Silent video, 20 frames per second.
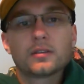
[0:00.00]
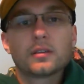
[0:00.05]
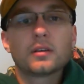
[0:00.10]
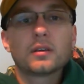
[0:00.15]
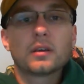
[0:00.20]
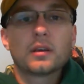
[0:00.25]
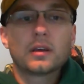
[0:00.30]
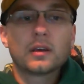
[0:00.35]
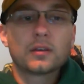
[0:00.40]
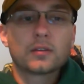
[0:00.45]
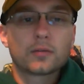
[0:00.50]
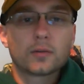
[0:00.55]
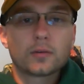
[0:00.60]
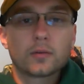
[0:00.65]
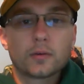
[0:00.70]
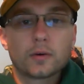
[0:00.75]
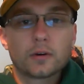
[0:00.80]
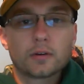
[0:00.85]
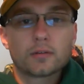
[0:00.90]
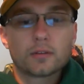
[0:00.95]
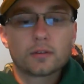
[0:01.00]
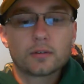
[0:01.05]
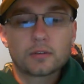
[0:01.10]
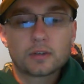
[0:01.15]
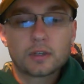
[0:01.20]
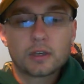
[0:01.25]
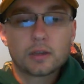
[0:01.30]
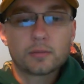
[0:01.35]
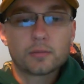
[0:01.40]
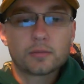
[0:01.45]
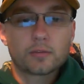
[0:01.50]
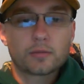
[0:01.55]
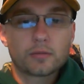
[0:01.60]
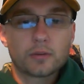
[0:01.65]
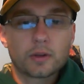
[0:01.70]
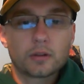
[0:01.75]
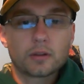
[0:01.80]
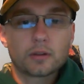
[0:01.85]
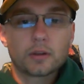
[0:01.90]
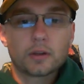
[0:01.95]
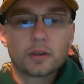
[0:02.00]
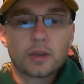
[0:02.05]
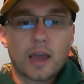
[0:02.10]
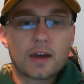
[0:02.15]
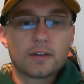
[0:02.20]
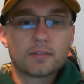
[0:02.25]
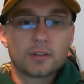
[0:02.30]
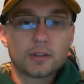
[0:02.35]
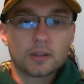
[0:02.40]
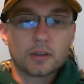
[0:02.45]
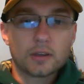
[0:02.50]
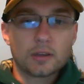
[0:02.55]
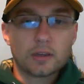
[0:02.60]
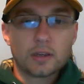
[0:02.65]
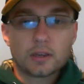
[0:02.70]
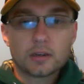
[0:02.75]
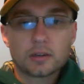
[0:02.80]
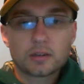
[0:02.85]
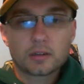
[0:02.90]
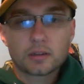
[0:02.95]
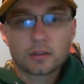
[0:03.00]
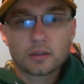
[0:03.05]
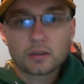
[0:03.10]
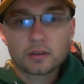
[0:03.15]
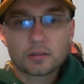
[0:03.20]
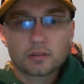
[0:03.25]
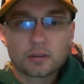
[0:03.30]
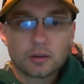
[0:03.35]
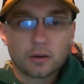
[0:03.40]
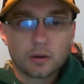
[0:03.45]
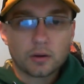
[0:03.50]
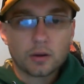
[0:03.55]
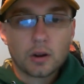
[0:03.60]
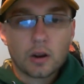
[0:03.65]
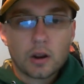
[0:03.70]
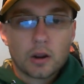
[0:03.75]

The Kings were one of the teams really heavily into this and